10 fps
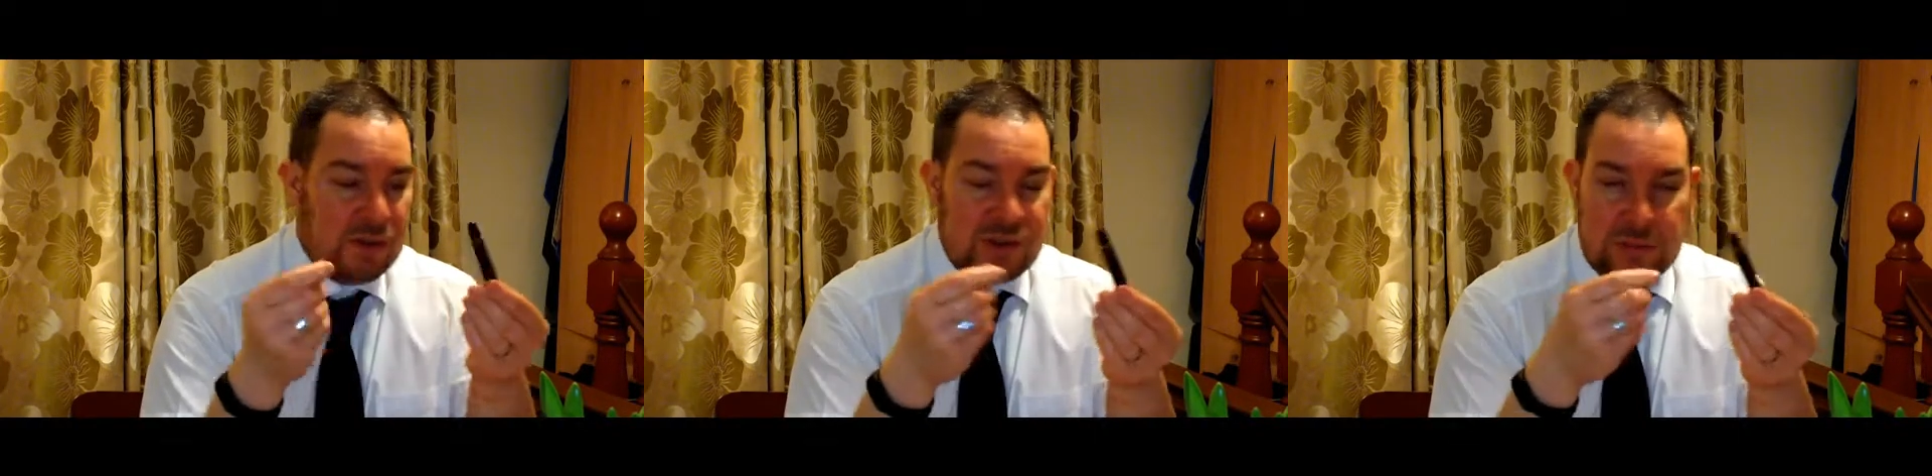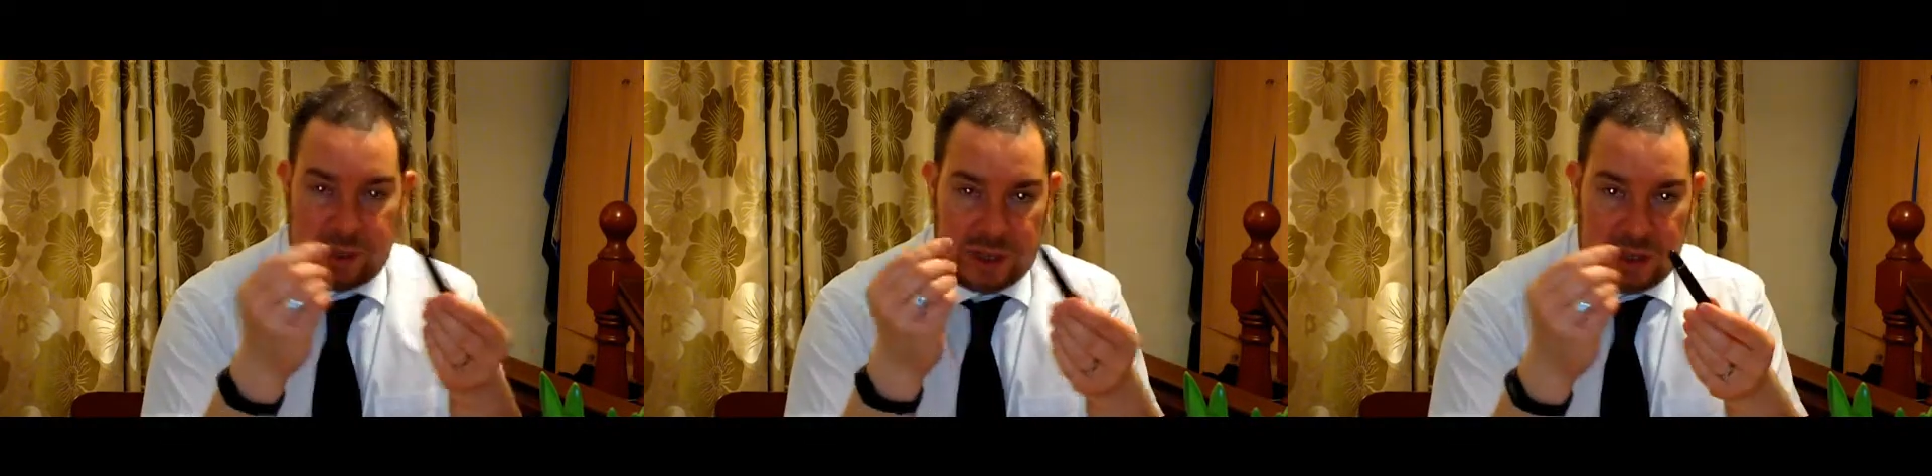you
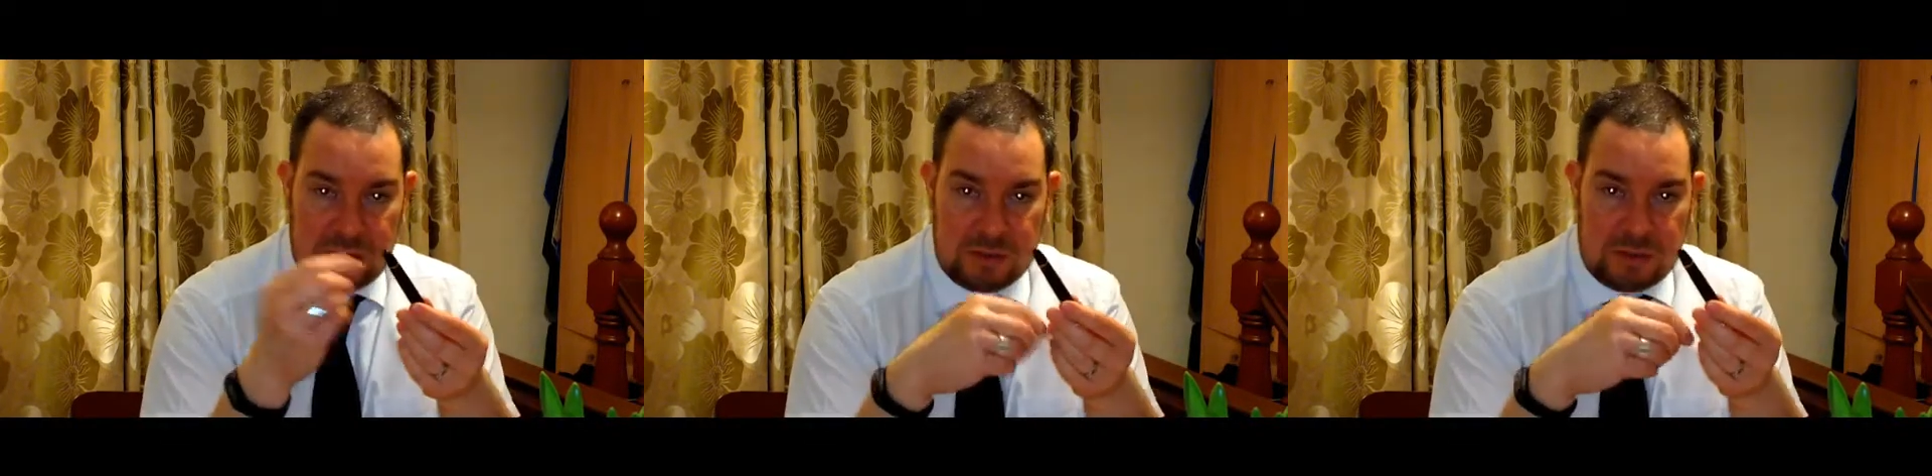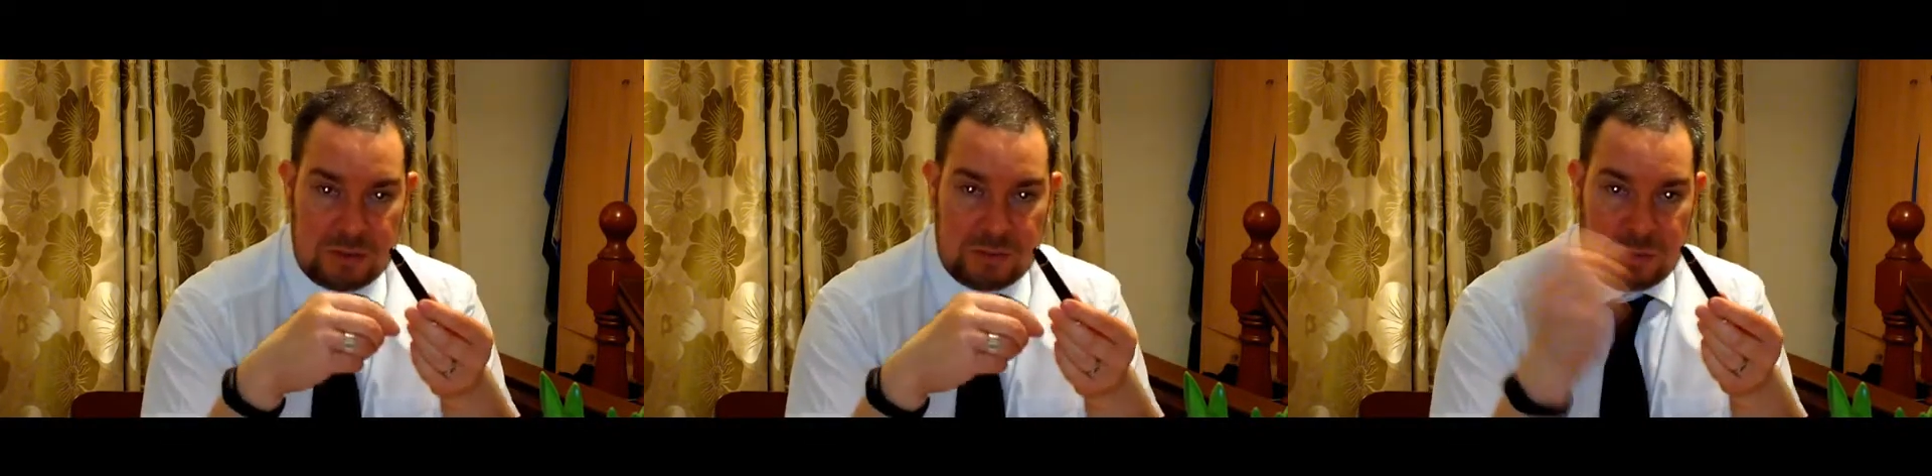simply
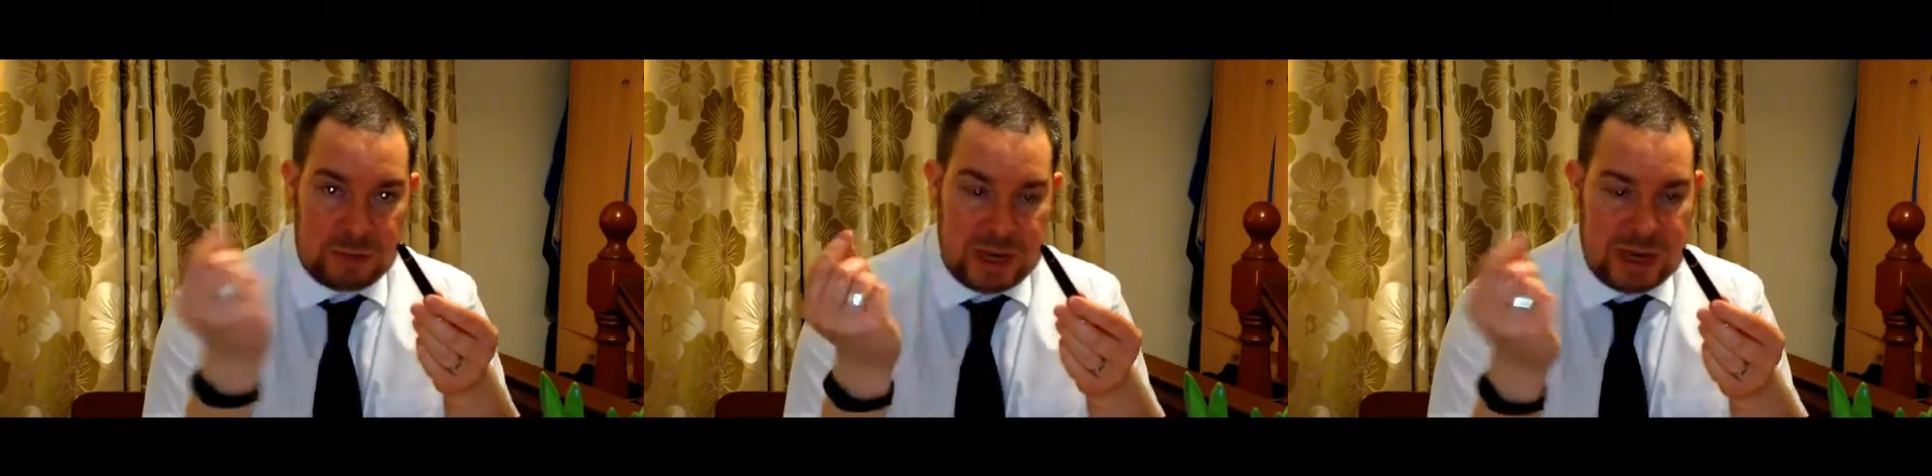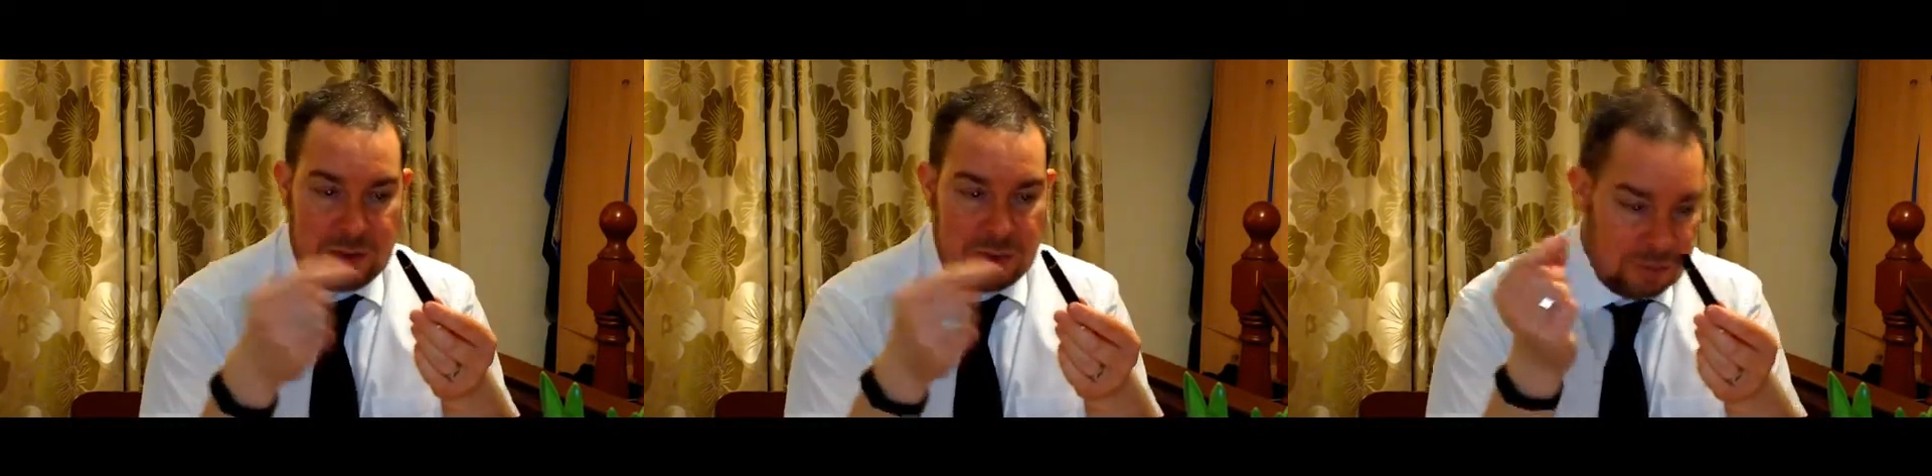whip it
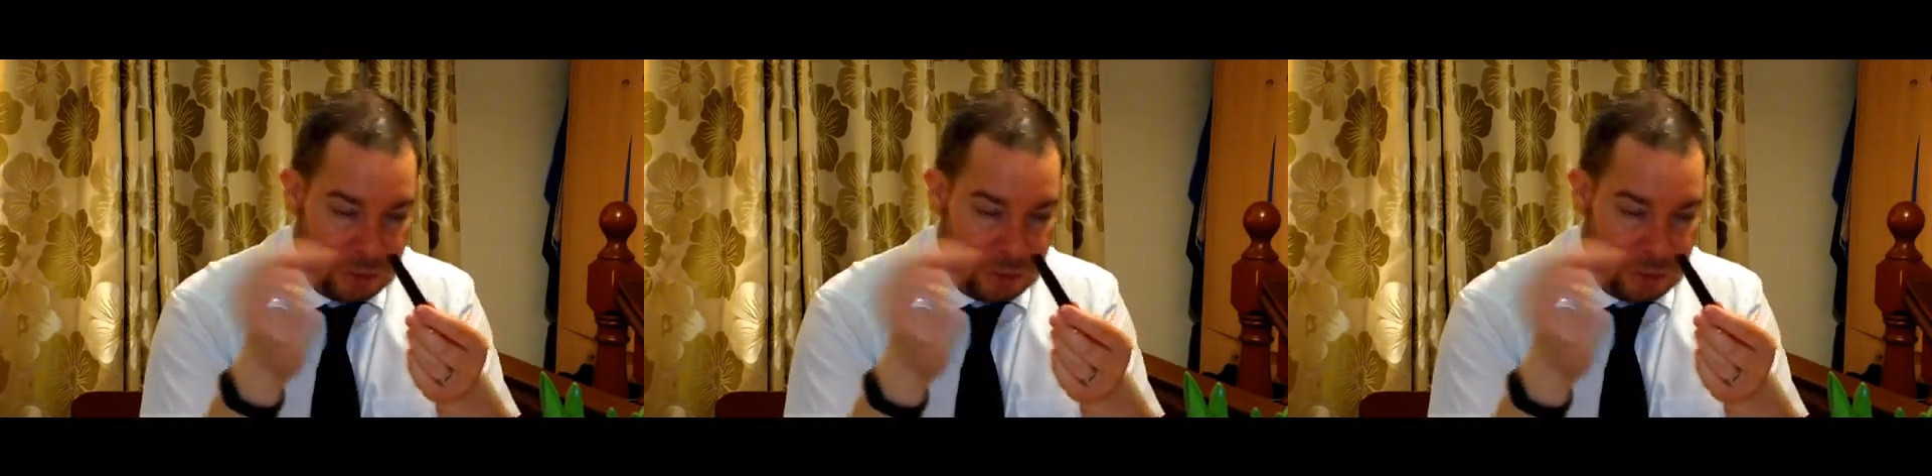out,